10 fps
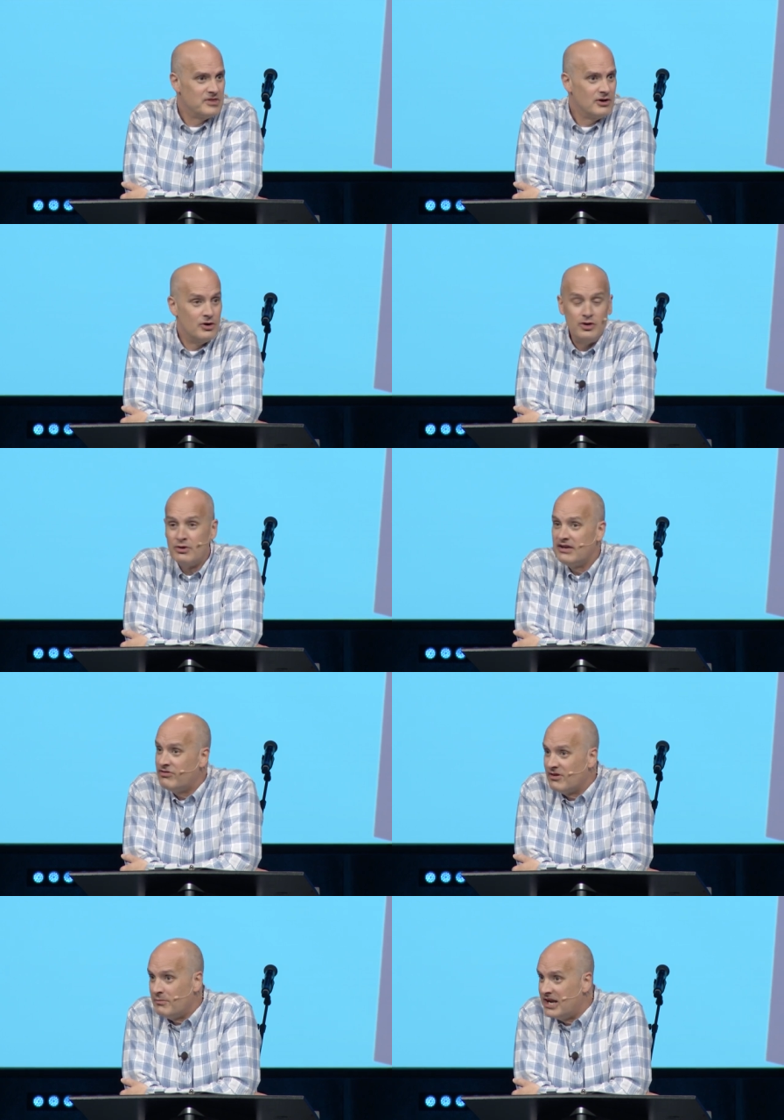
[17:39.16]
Or you give
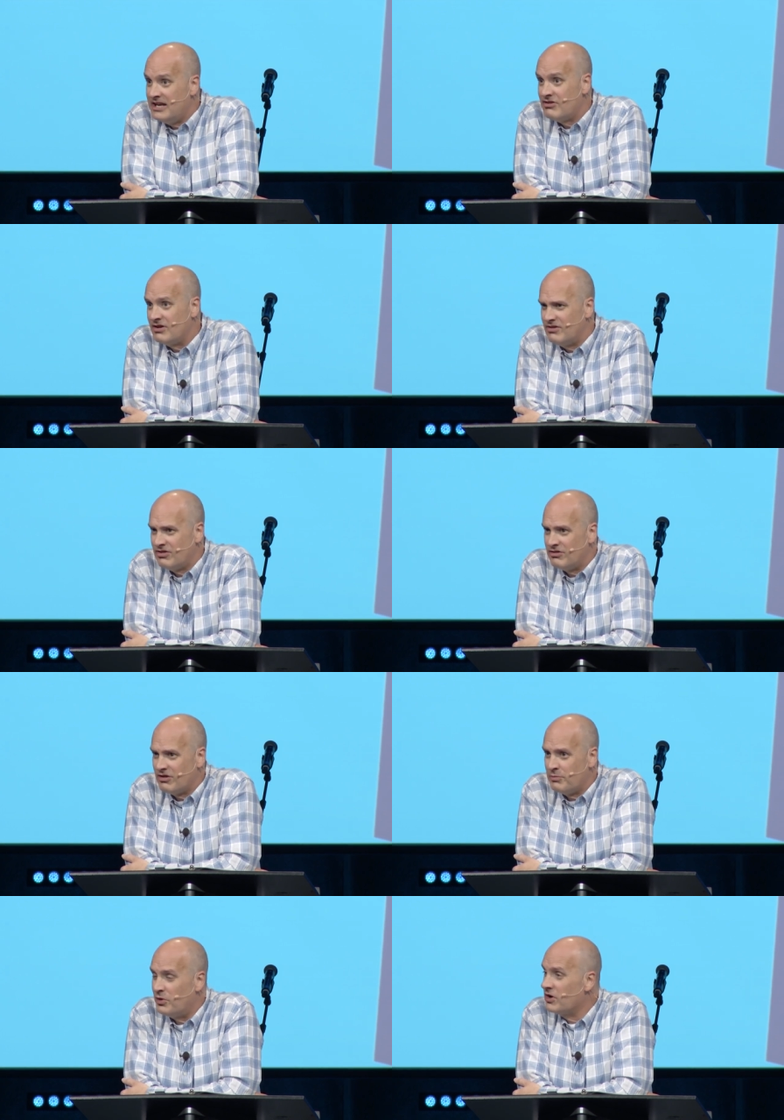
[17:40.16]
some money to, to
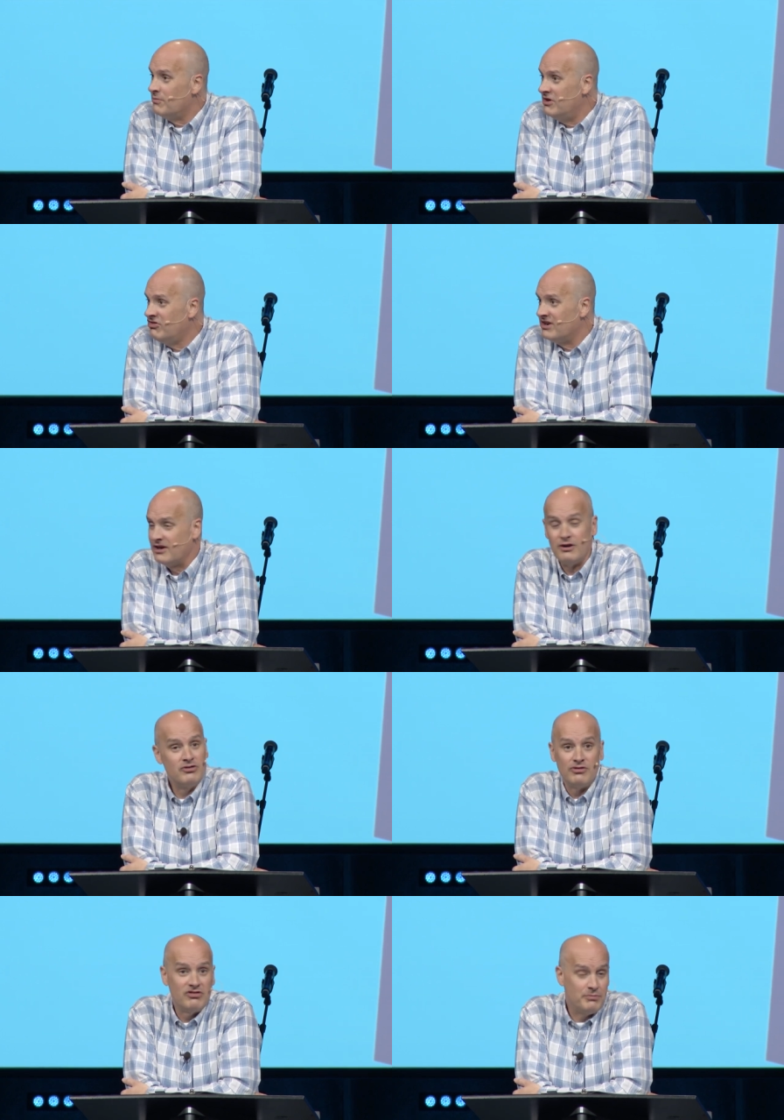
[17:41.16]
support a missionary or
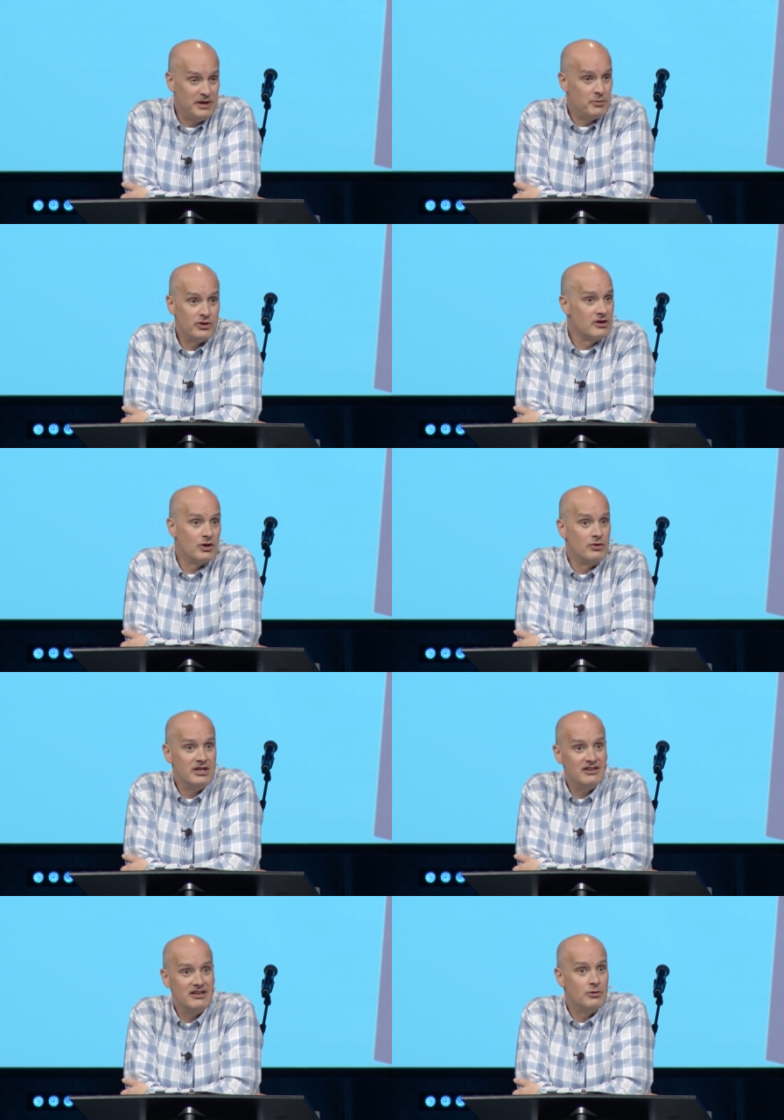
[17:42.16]
to some people that are
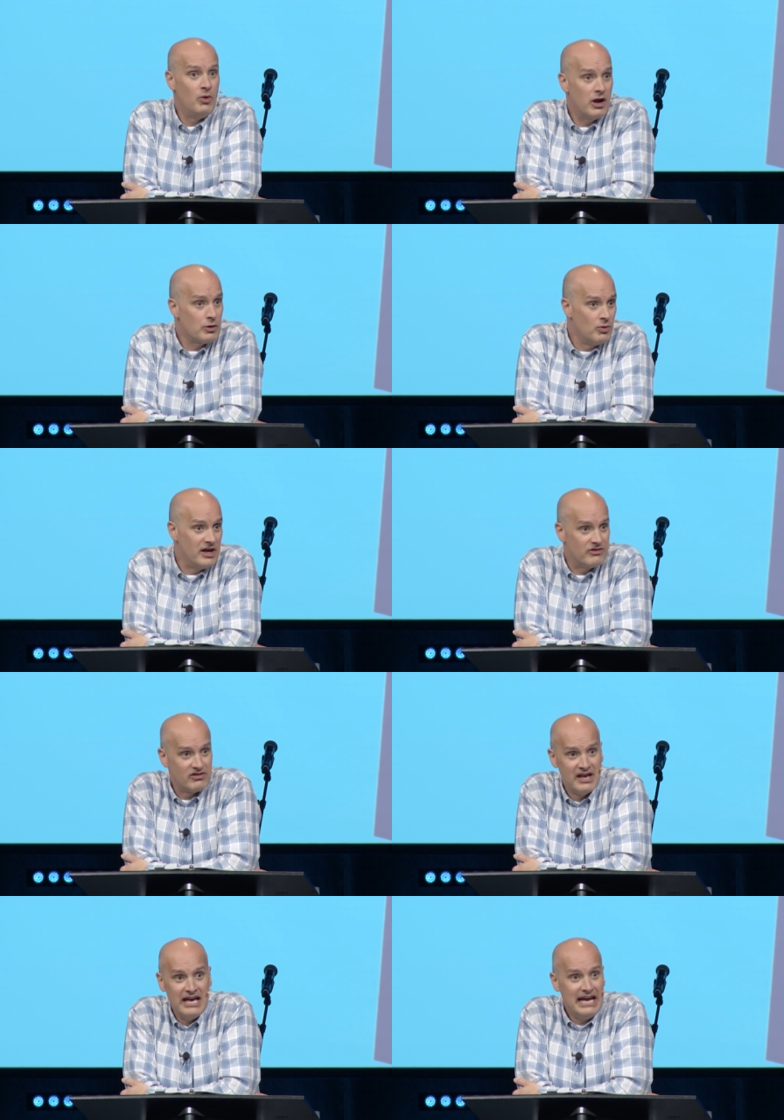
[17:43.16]
going to dig water
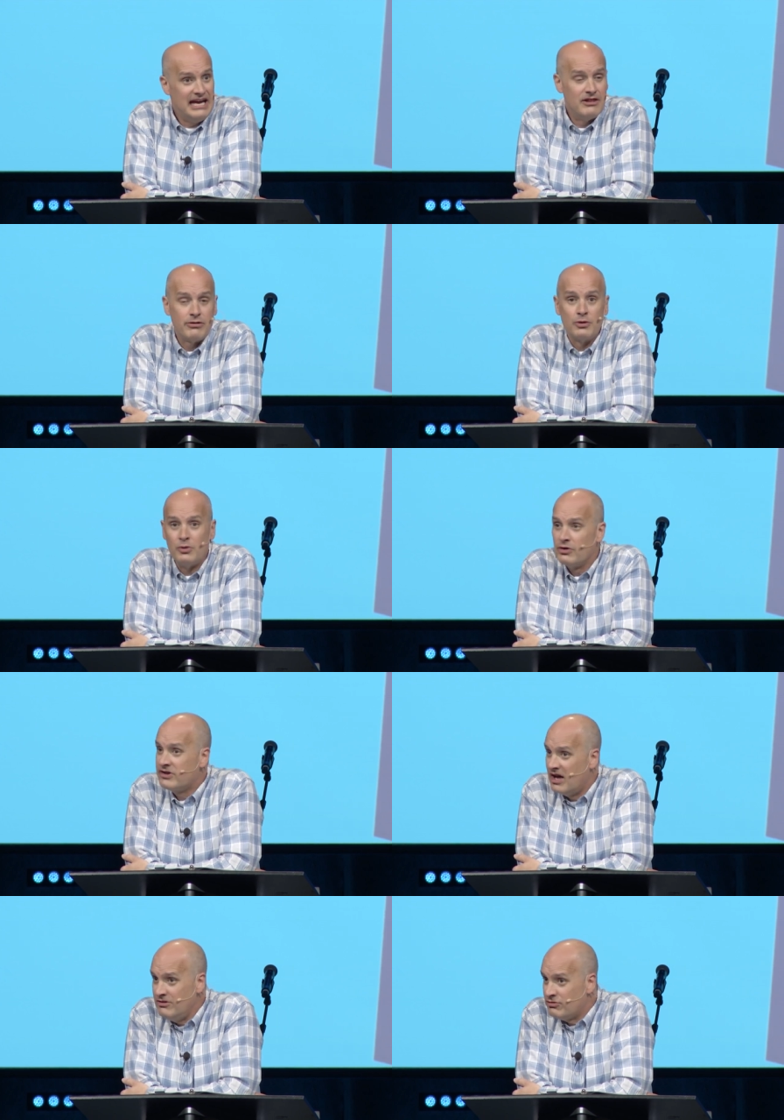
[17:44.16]
wells in third world
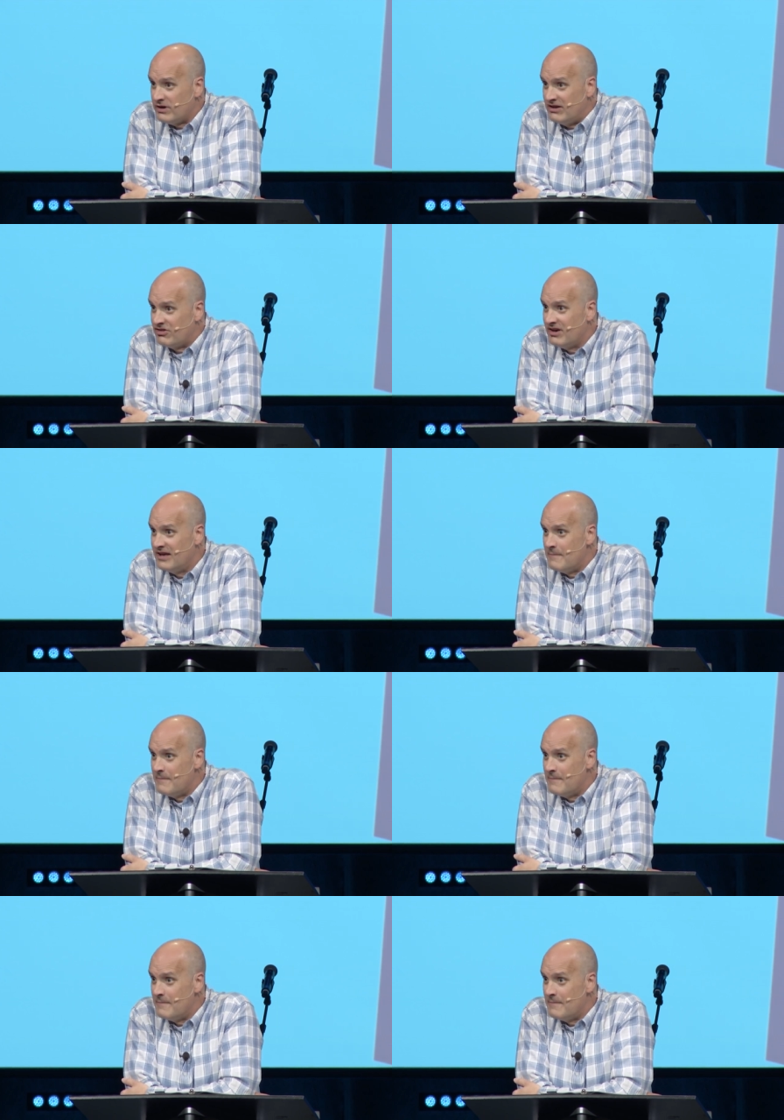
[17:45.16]
countries.